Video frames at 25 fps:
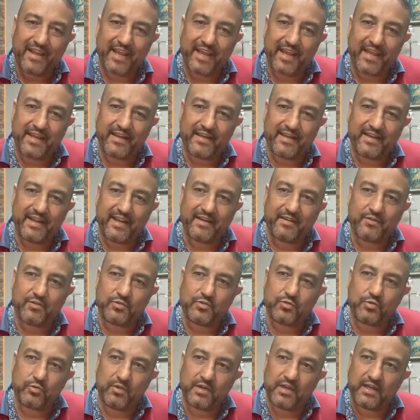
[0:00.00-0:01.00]
and then
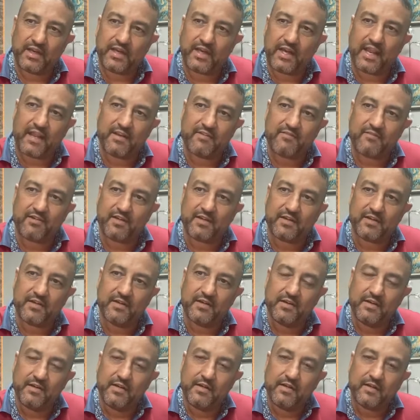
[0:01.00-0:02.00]
to
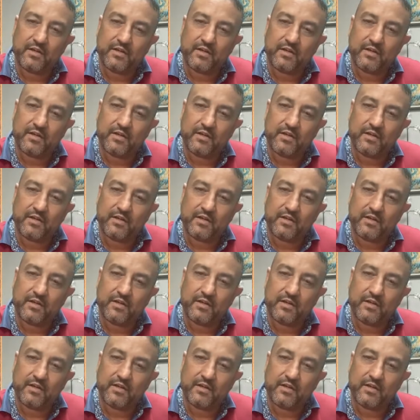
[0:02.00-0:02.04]
never